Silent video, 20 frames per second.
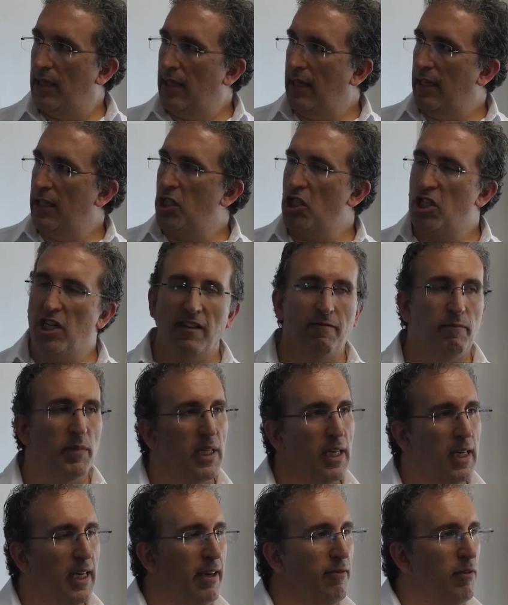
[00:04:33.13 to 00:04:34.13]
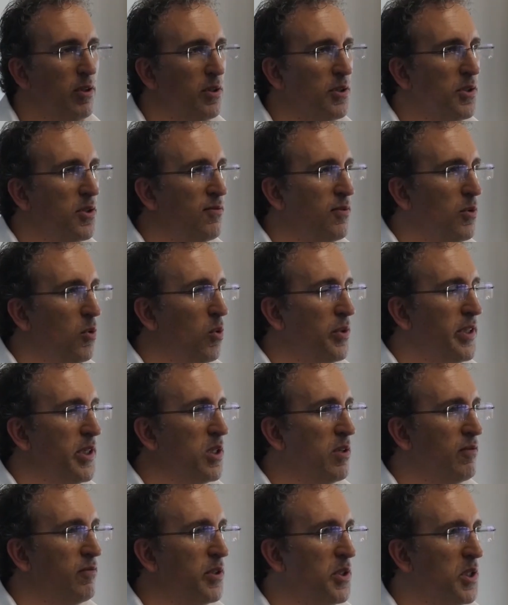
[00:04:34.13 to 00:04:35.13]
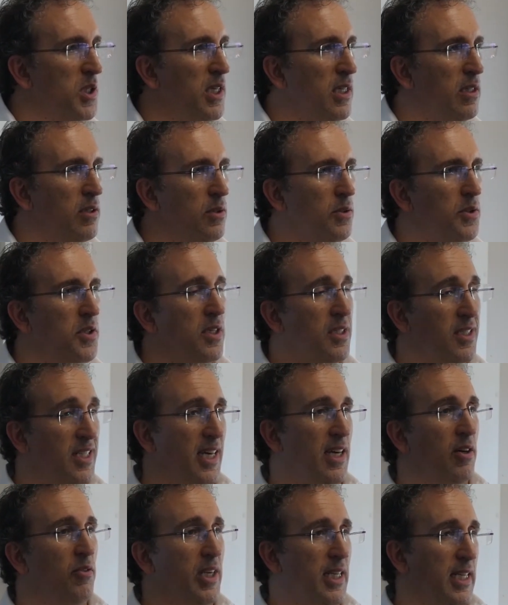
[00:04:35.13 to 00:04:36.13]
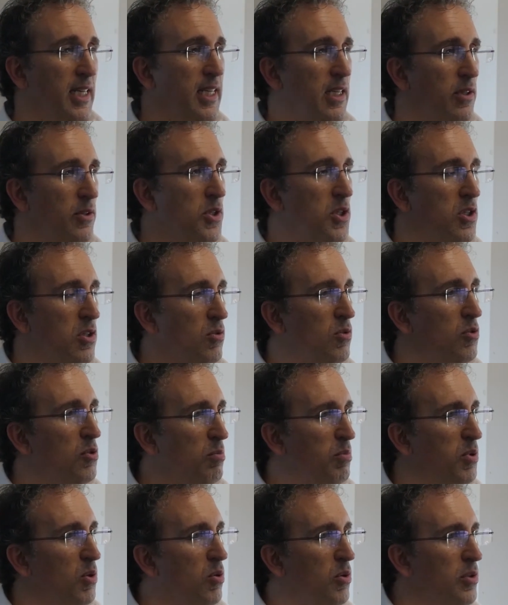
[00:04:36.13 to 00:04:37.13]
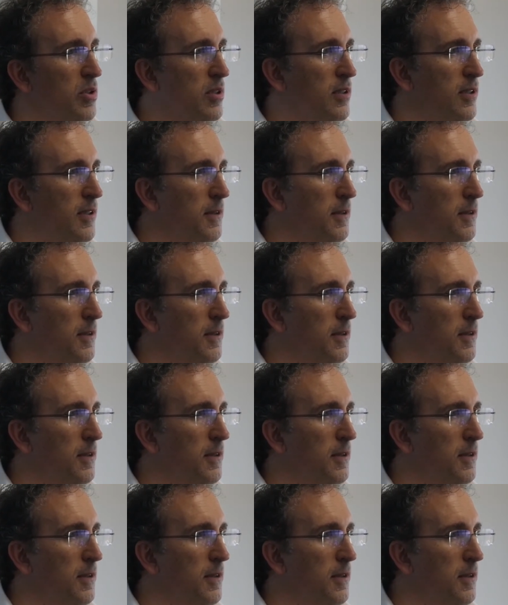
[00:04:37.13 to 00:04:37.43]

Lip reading: achievement levels for all these different skills directly in the student report.